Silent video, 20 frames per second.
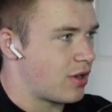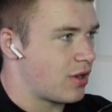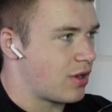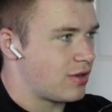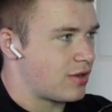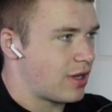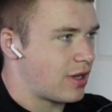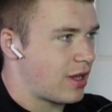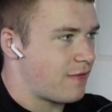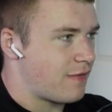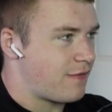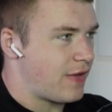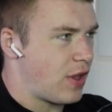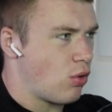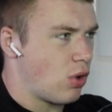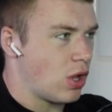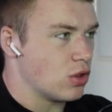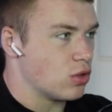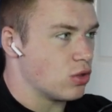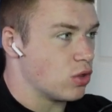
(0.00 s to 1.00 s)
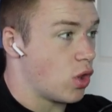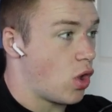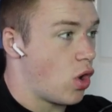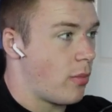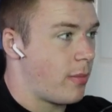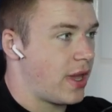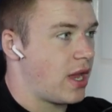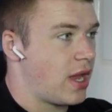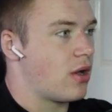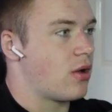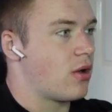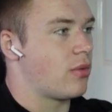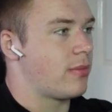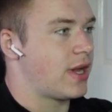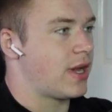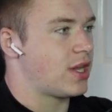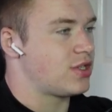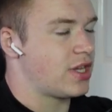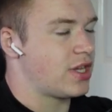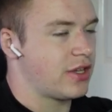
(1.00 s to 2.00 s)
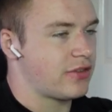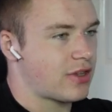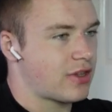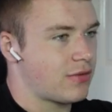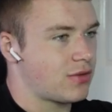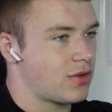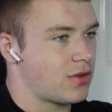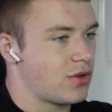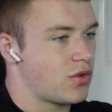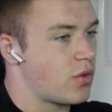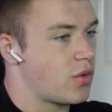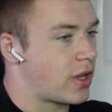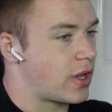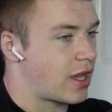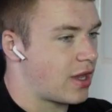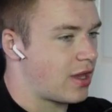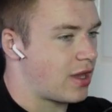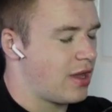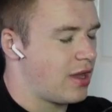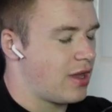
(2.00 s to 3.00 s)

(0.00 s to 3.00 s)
and it felt a lot better on my chest after doing it